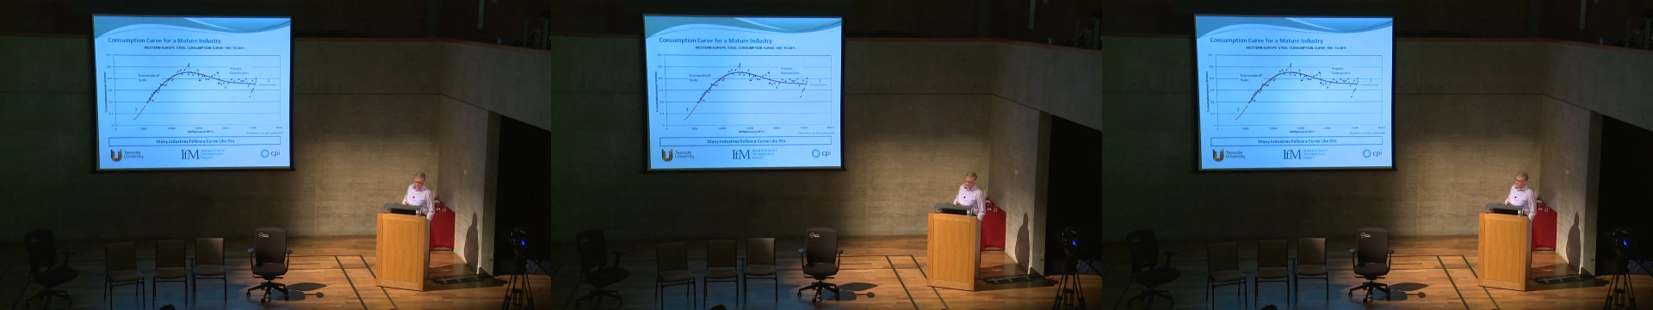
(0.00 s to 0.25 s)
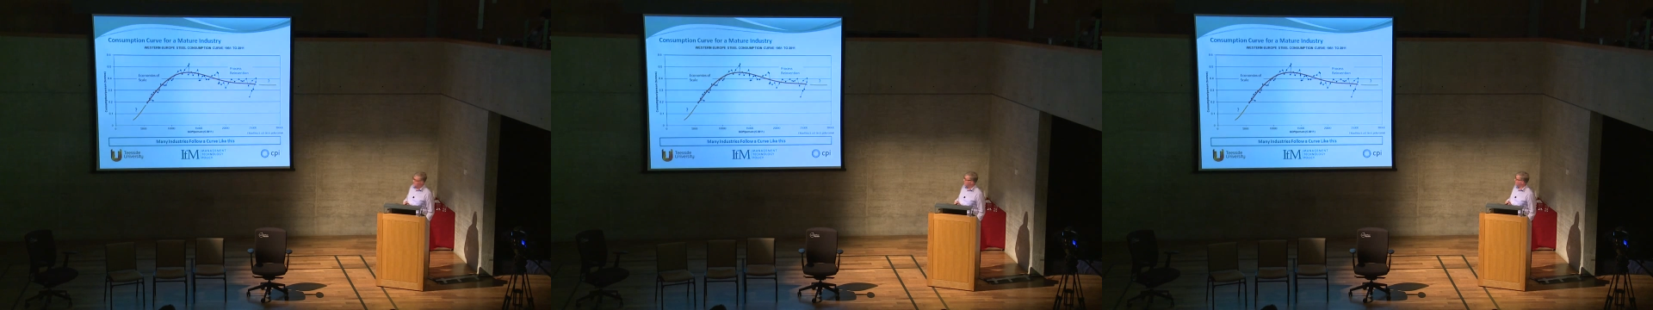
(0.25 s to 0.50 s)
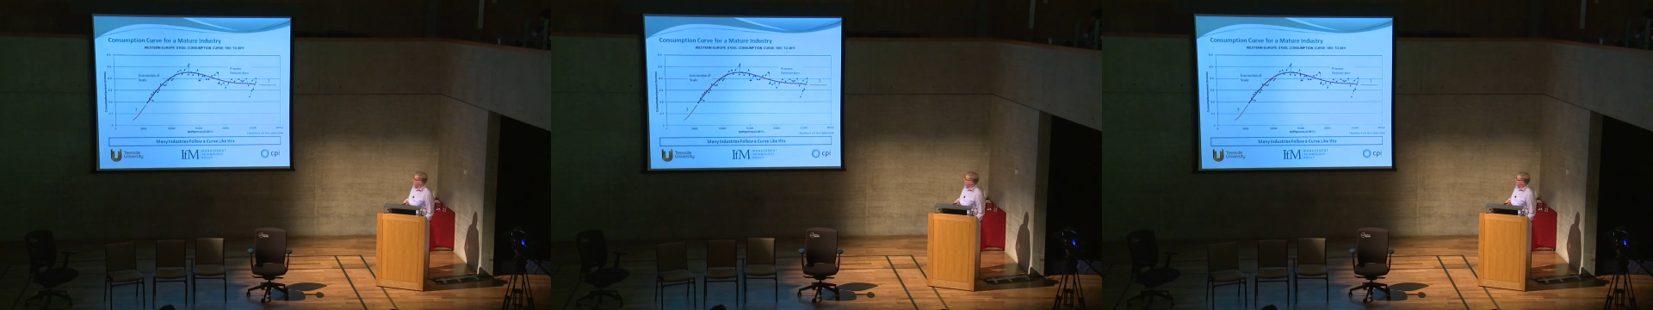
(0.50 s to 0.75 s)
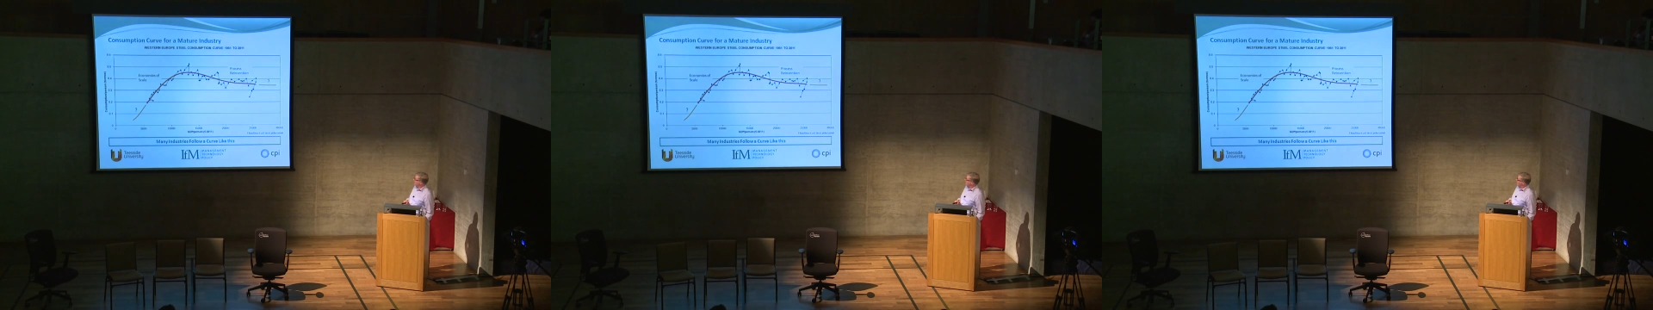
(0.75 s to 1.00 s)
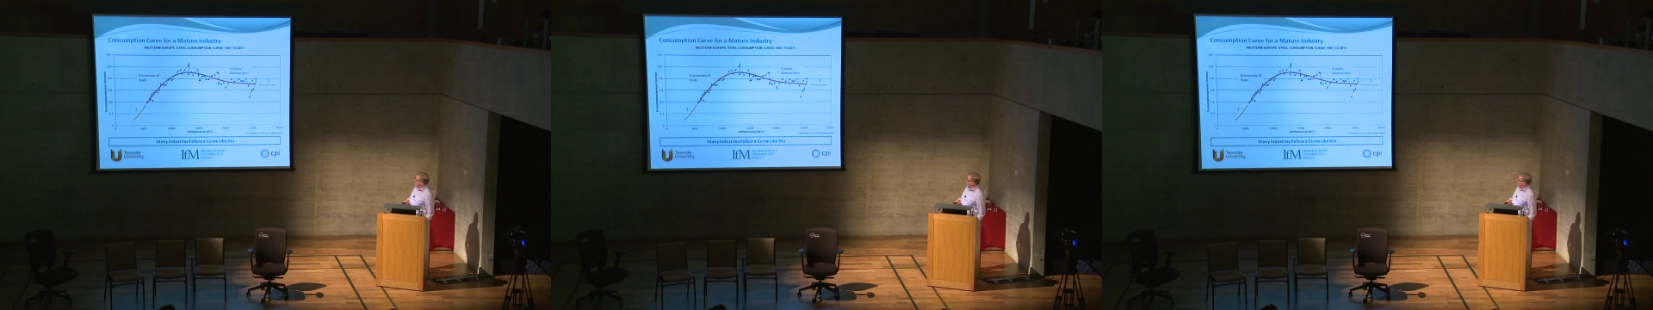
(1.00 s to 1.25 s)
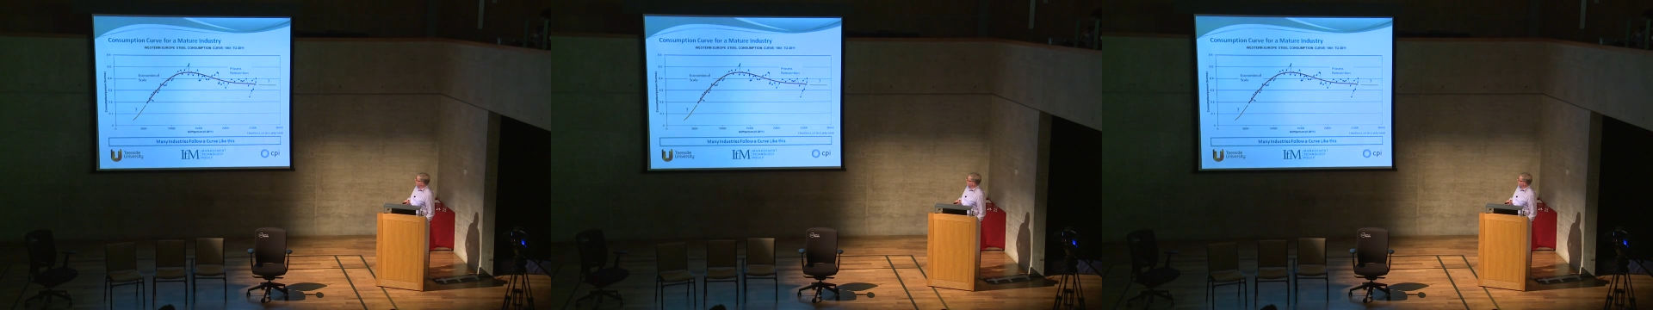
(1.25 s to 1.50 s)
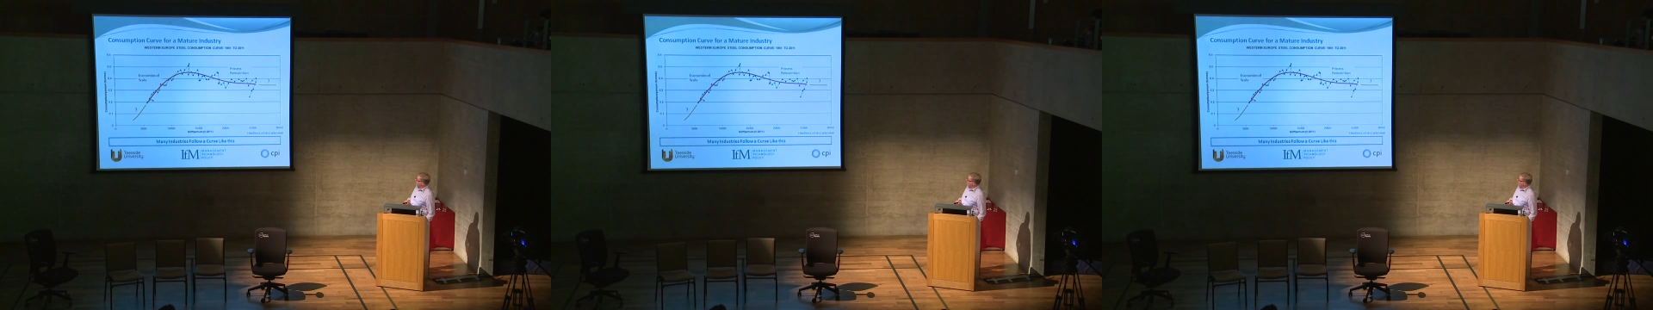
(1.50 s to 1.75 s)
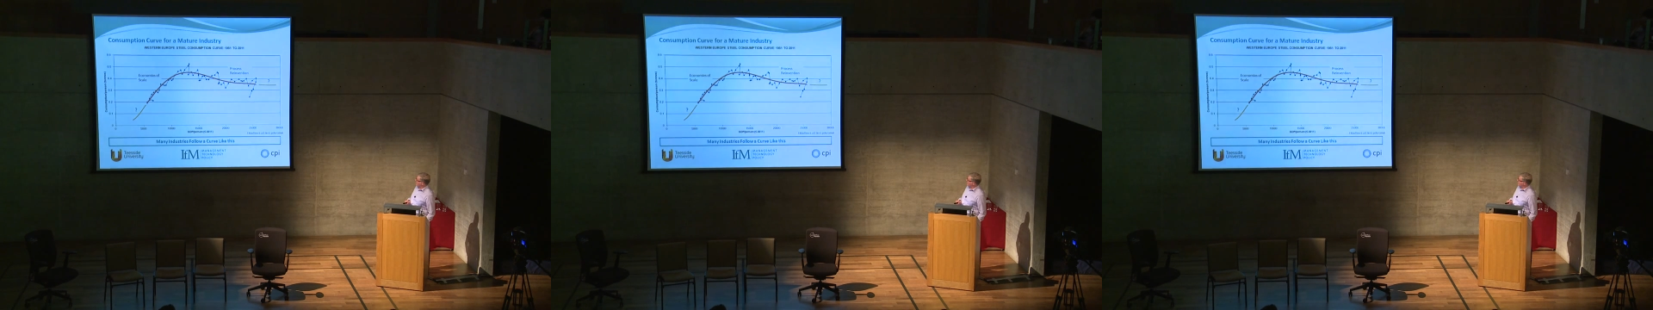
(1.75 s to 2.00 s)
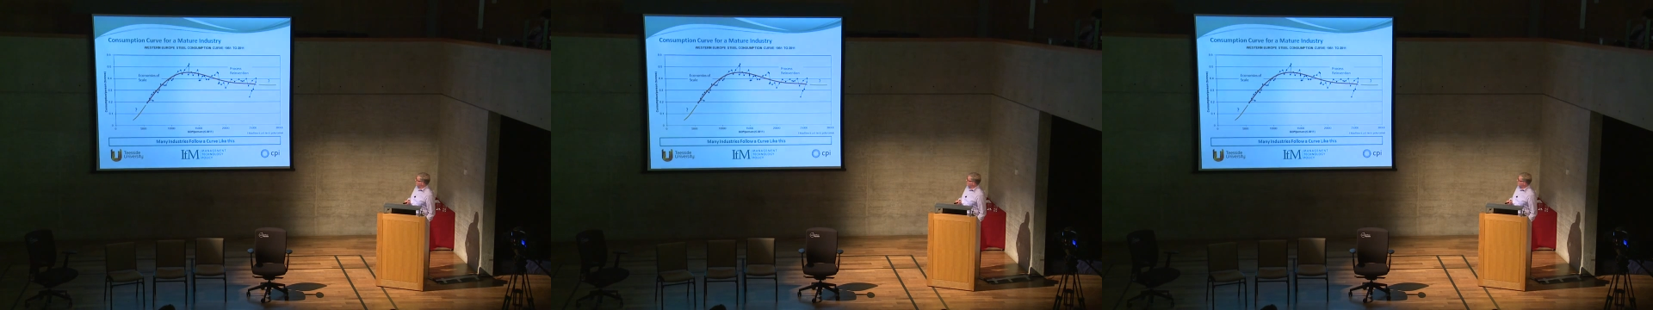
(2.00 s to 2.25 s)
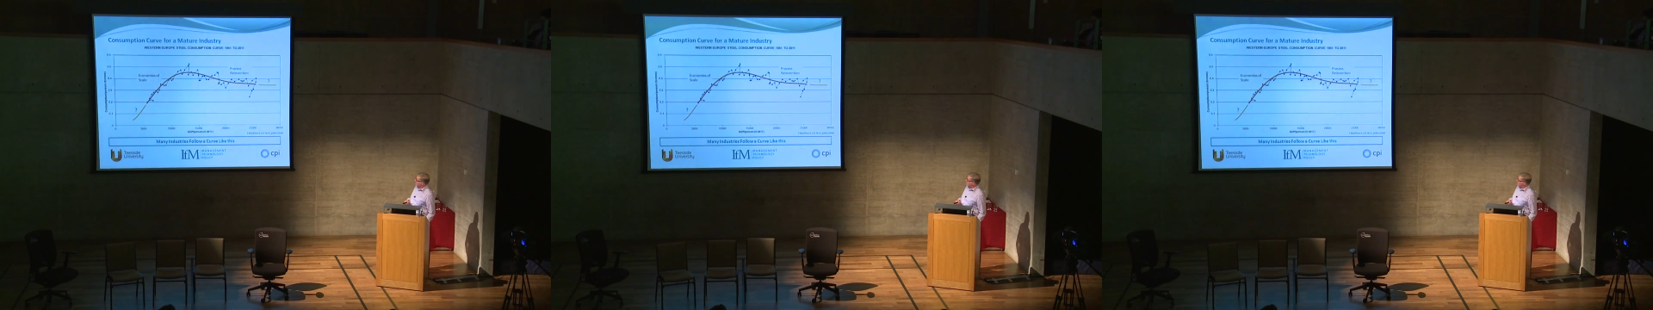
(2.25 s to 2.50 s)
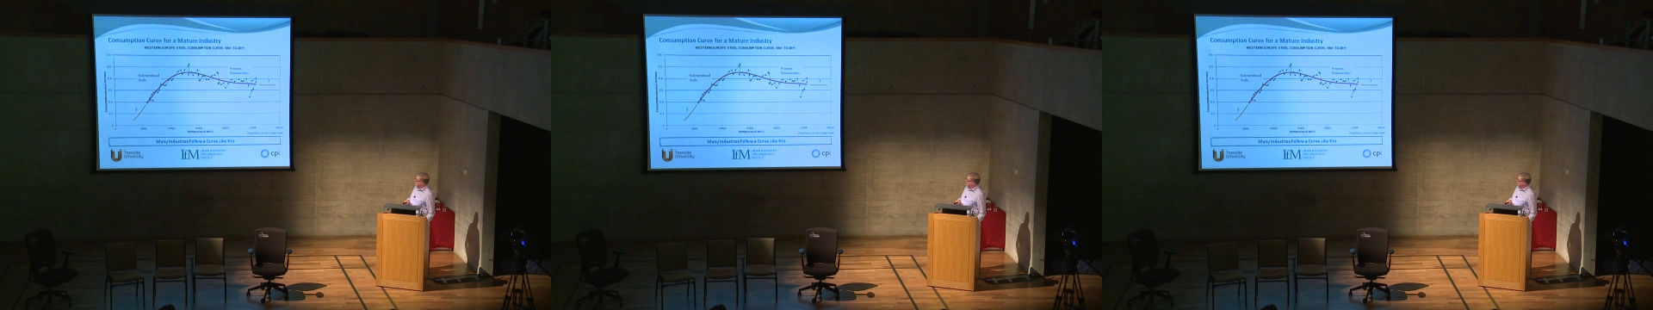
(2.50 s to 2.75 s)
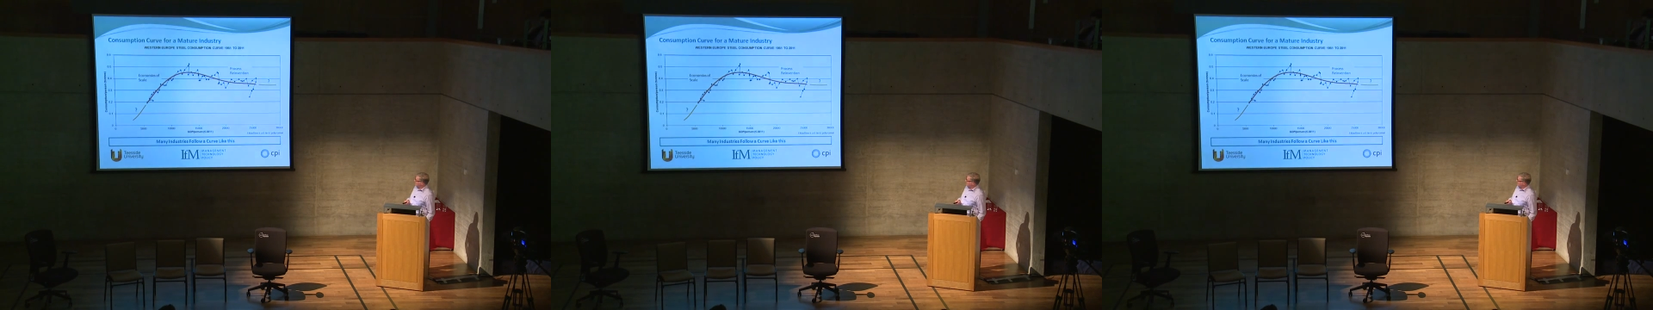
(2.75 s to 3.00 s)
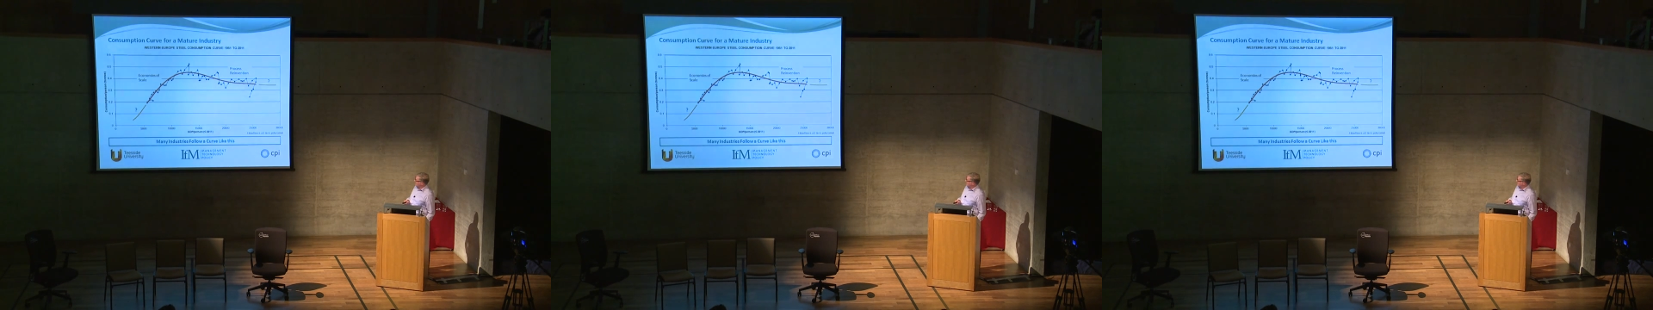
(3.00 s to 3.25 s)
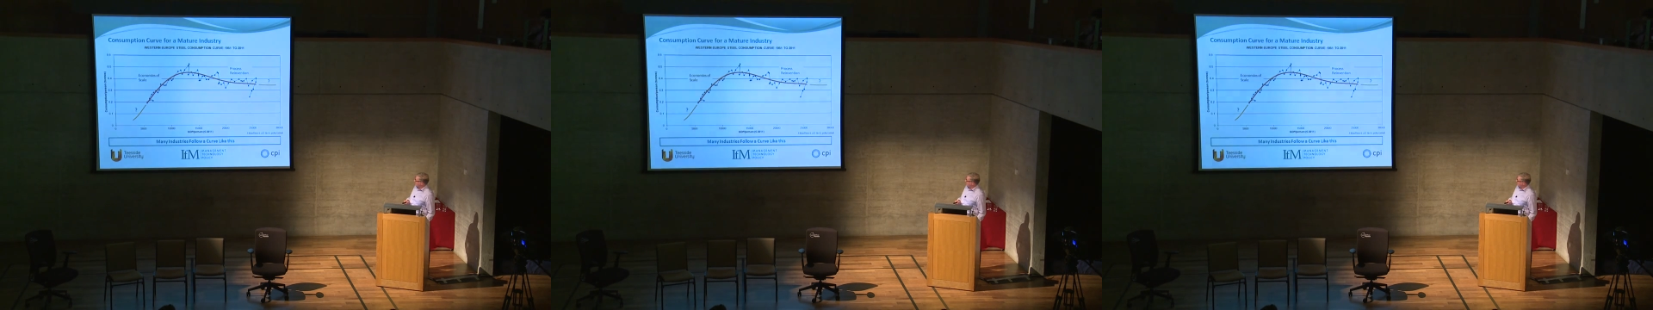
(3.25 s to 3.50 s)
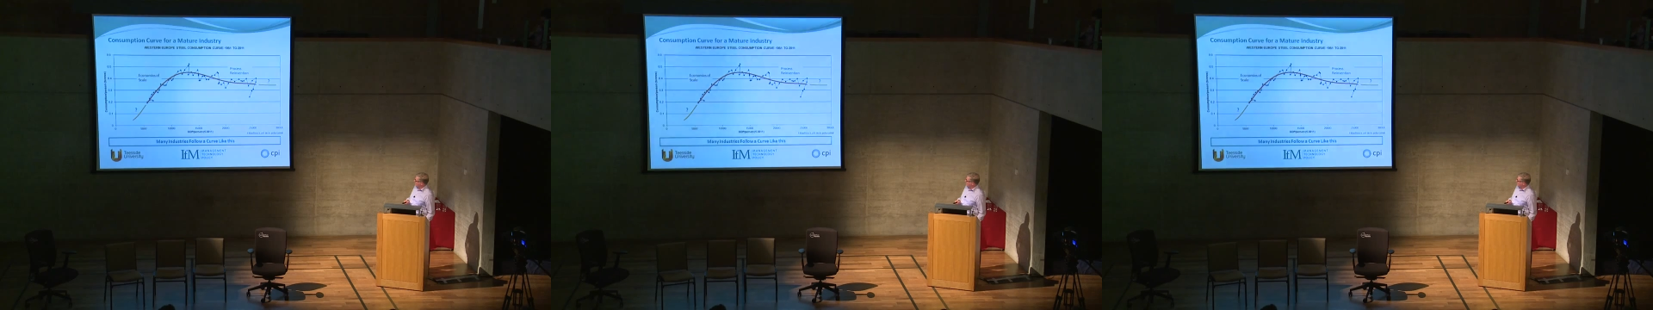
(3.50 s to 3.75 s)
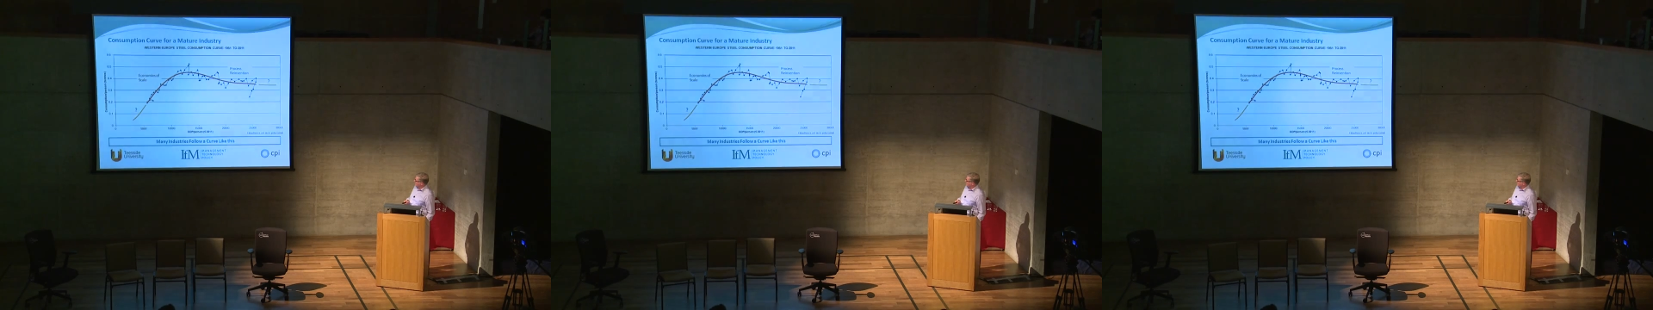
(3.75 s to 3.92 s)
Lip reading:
(no speaker visible)